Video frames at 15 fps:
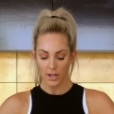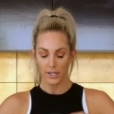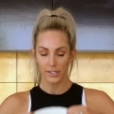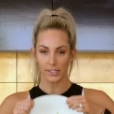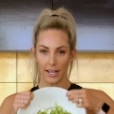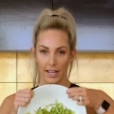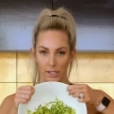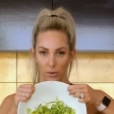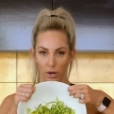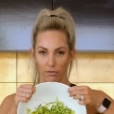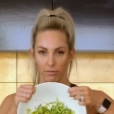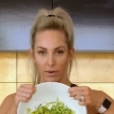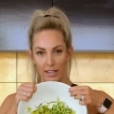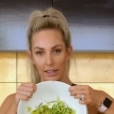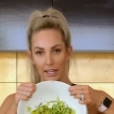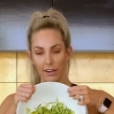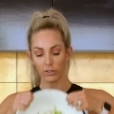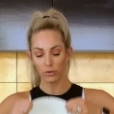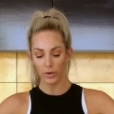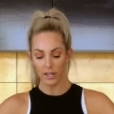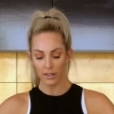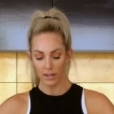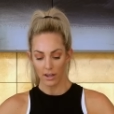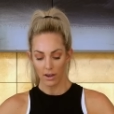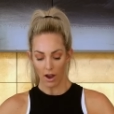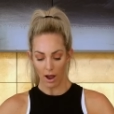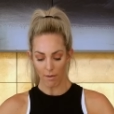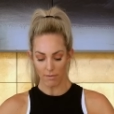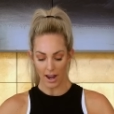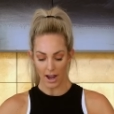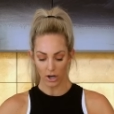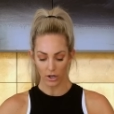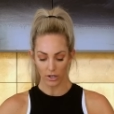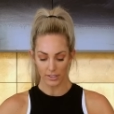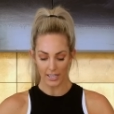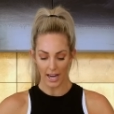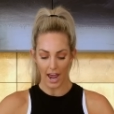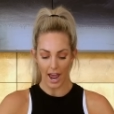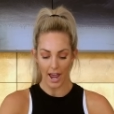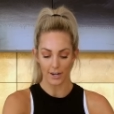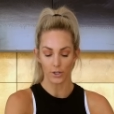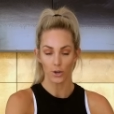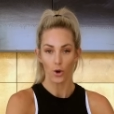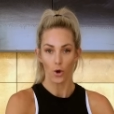So that's what I've been left with. I'm now going to add